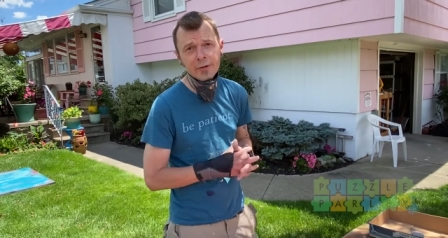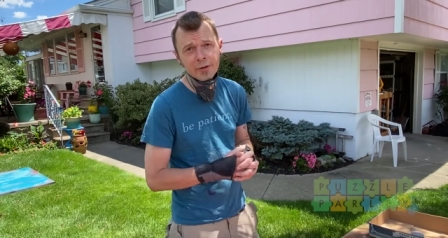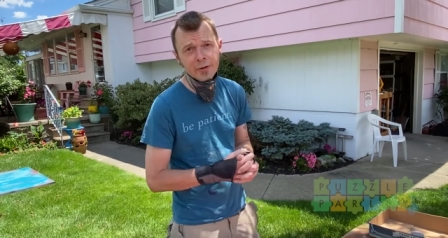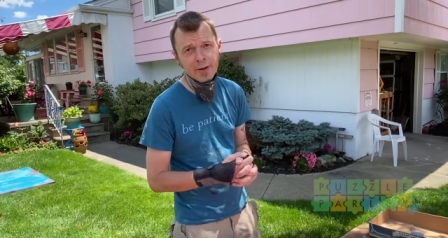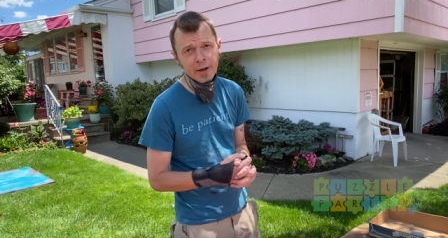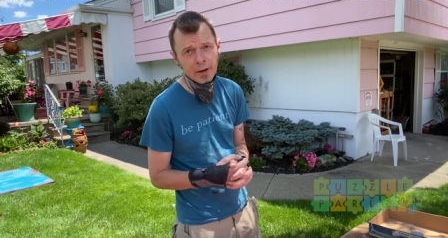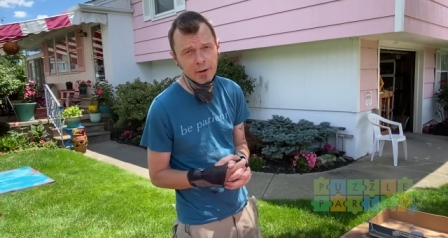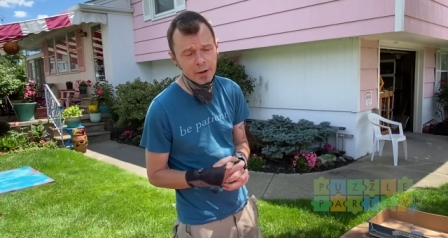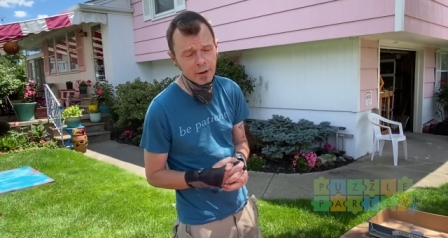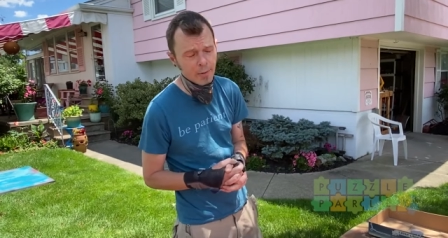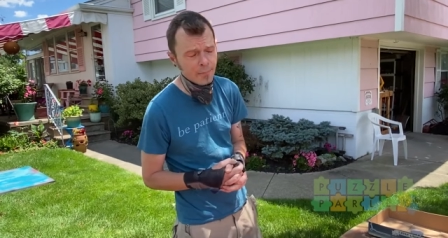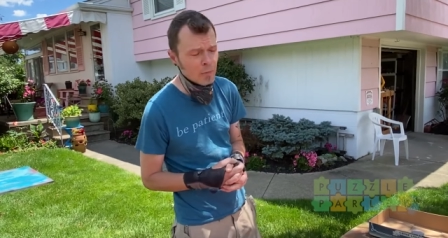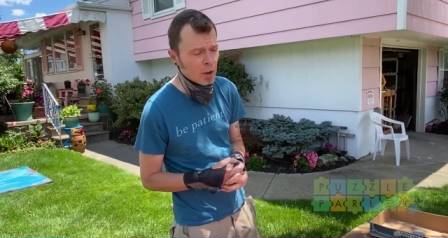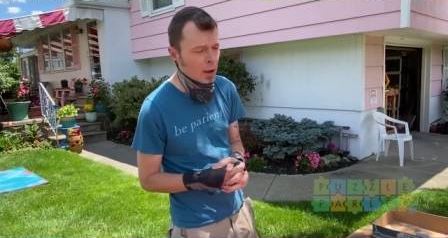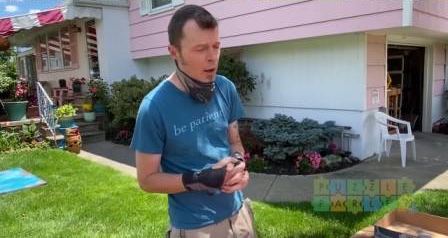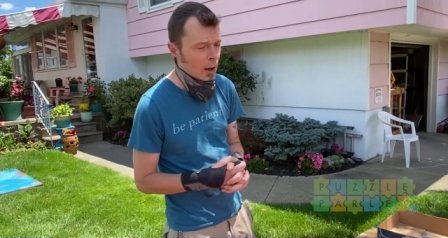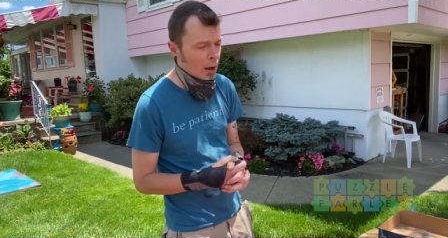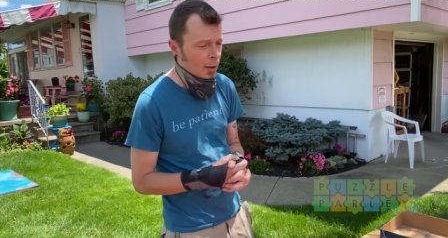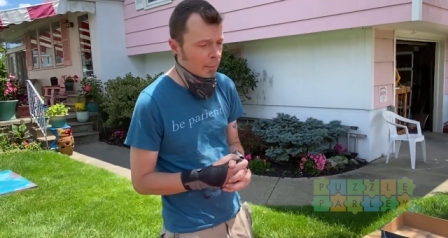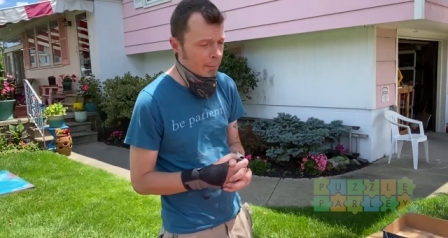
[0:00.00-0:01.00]
to tell you.
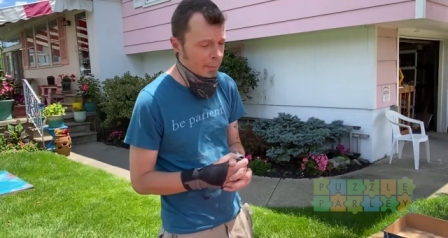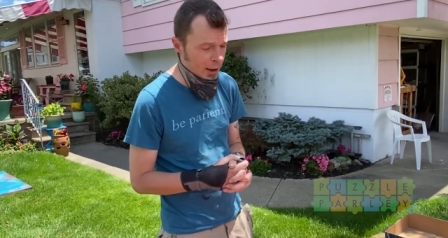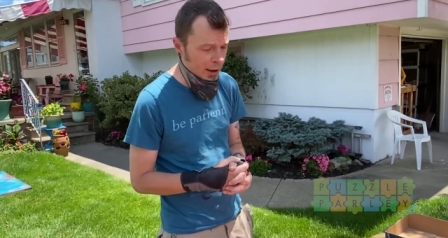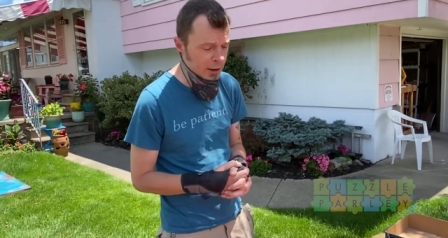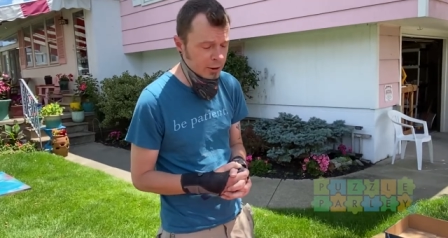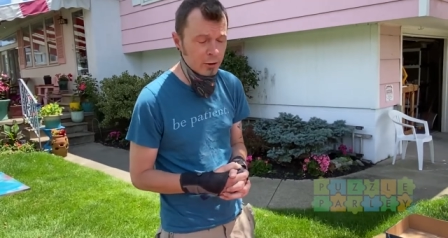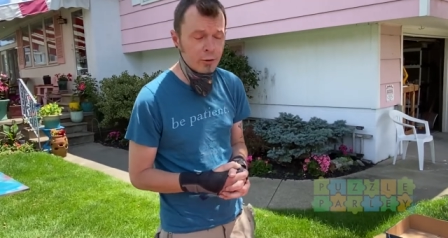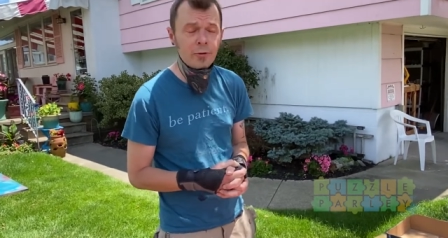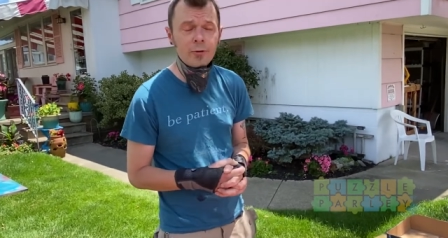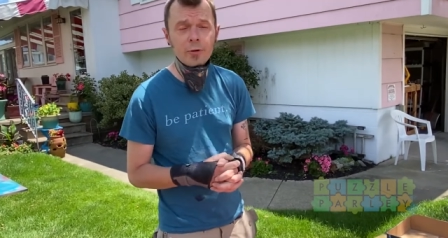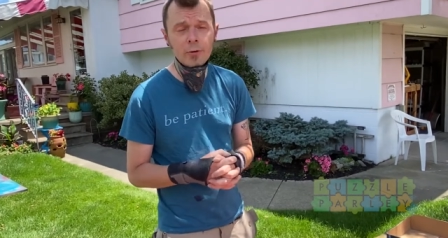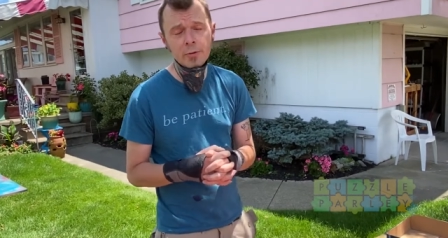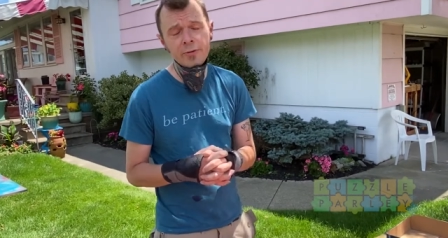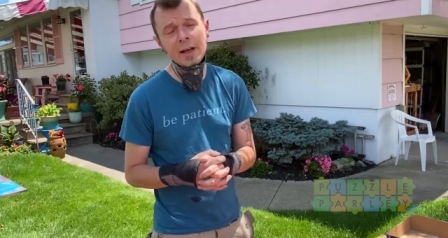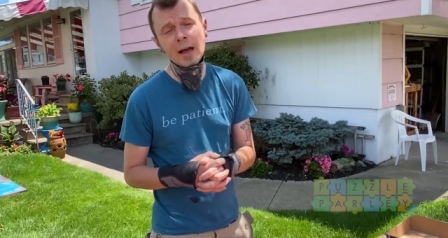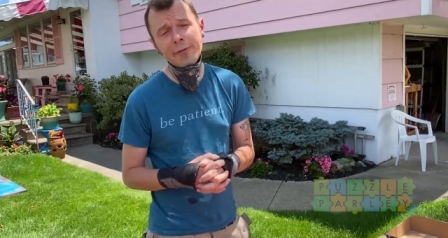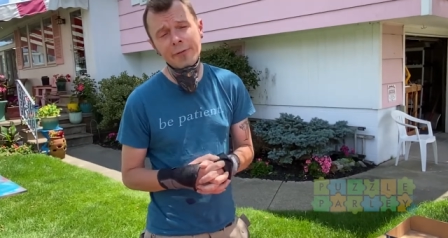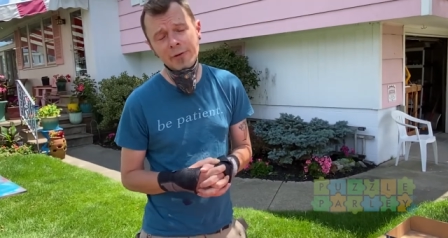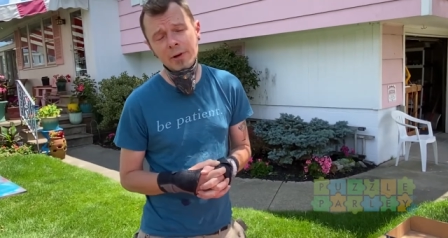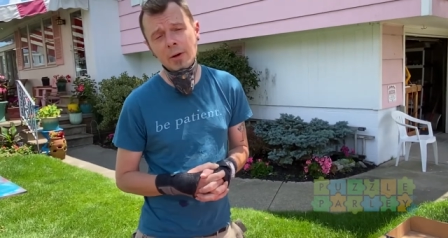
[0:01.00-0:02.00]
But you do
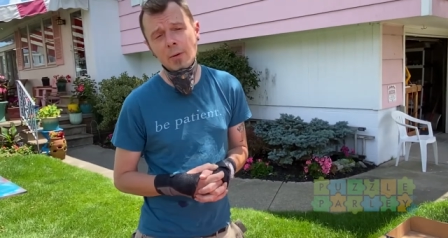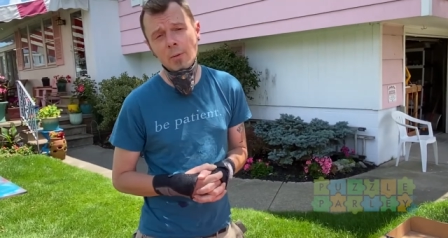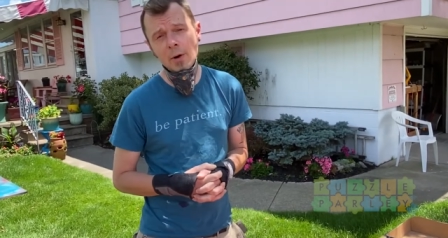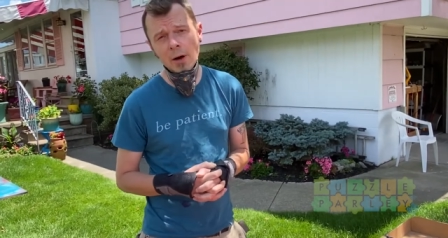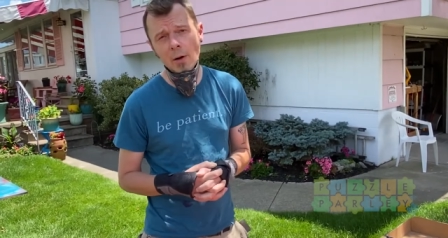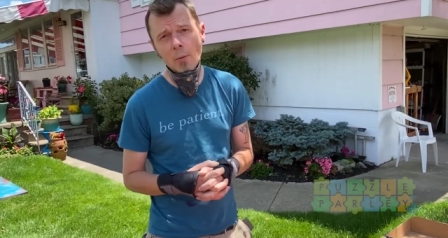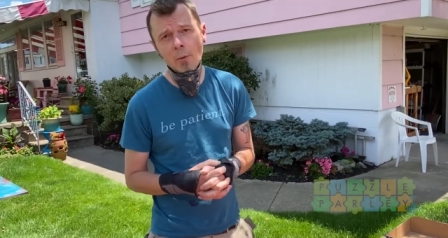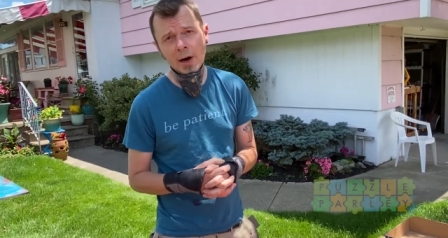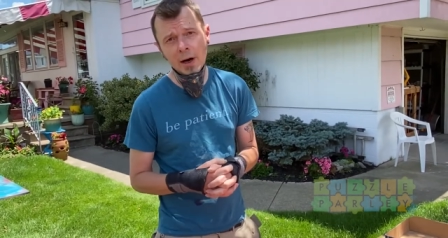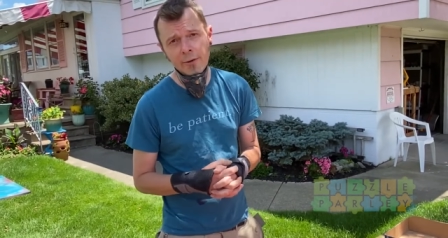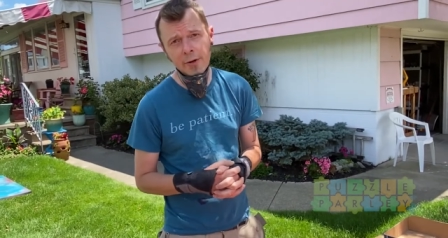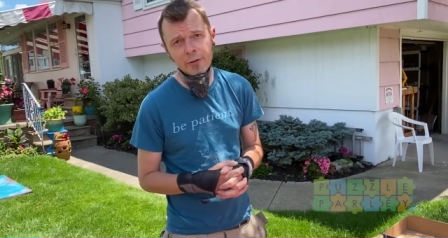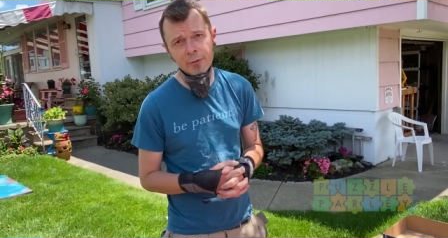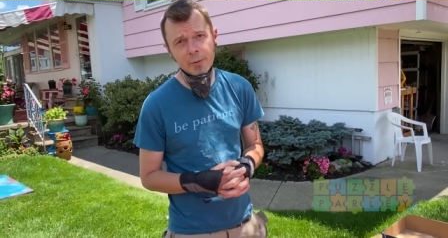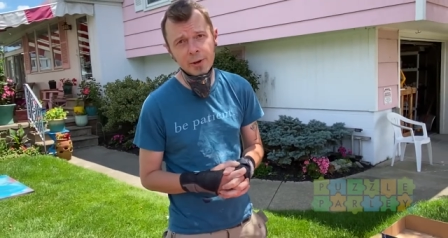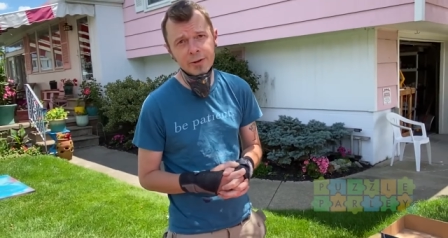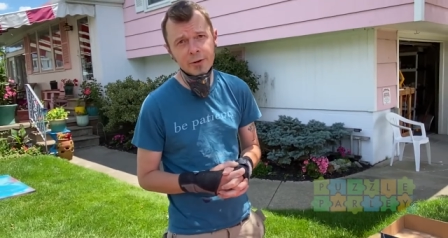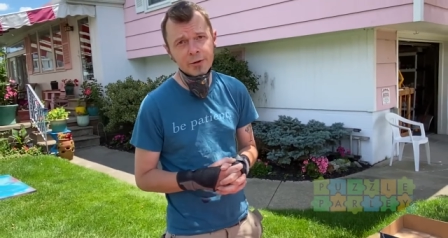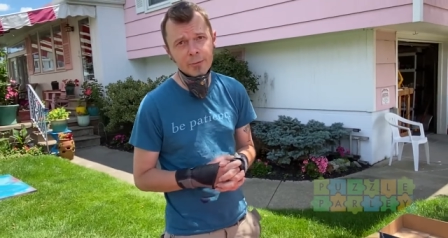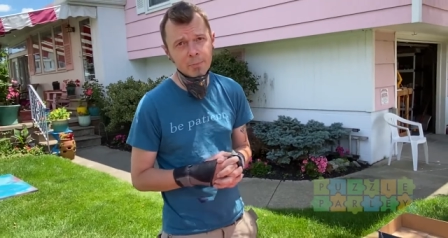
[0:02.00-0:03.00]
definitely want to wear this
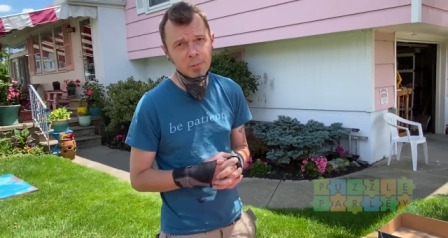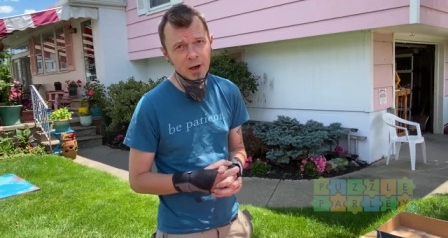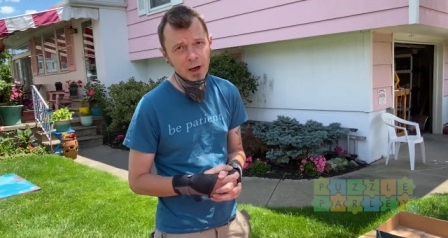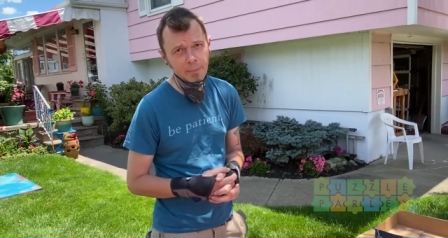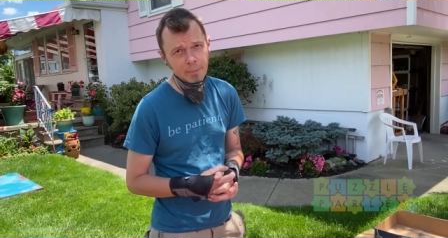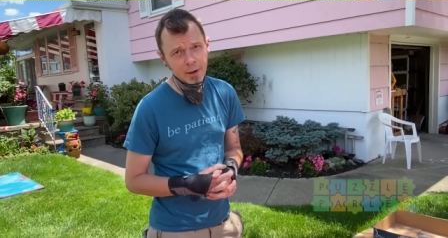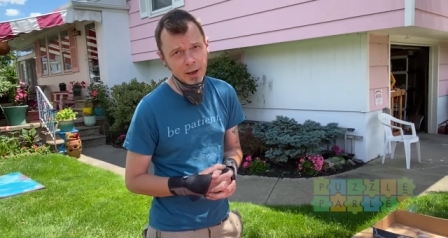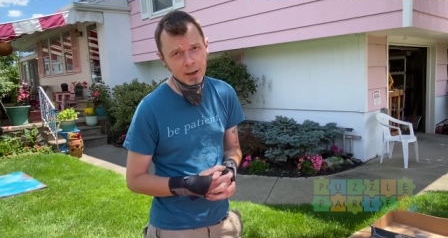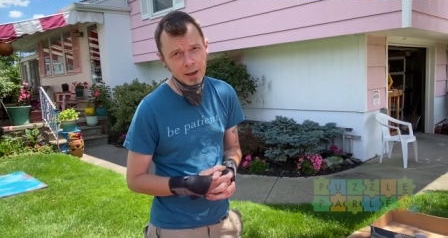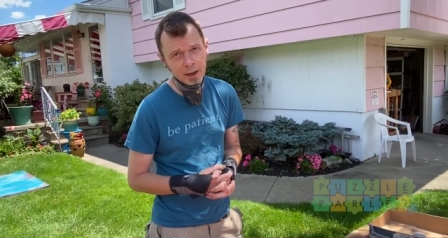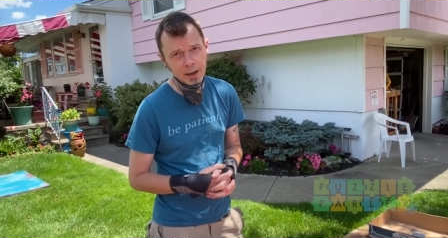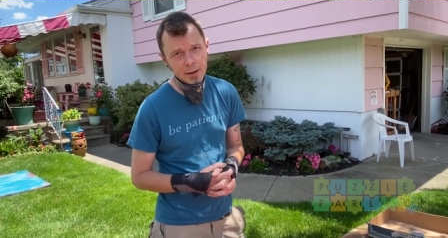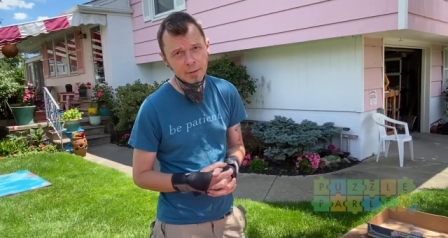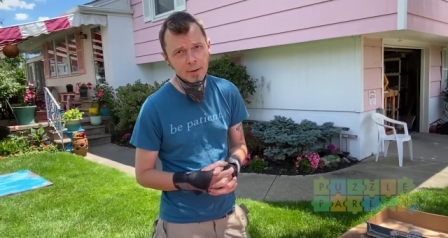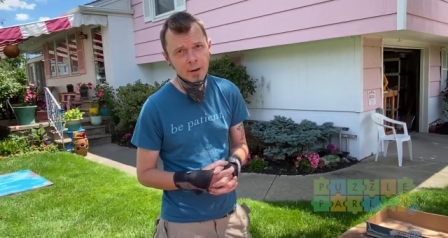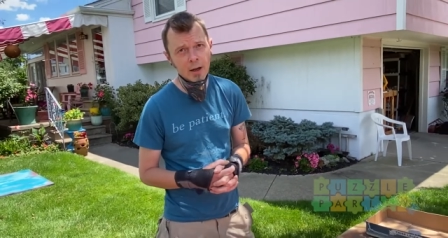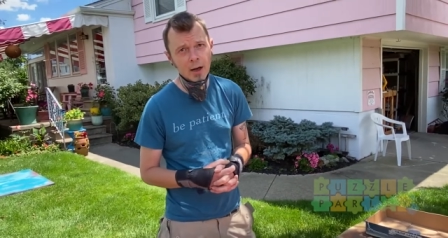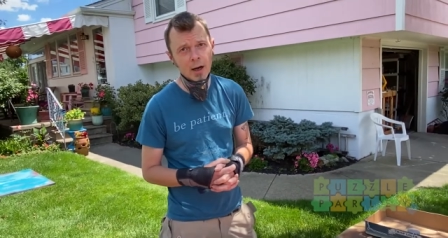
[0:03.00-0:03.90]
when you're spray painting.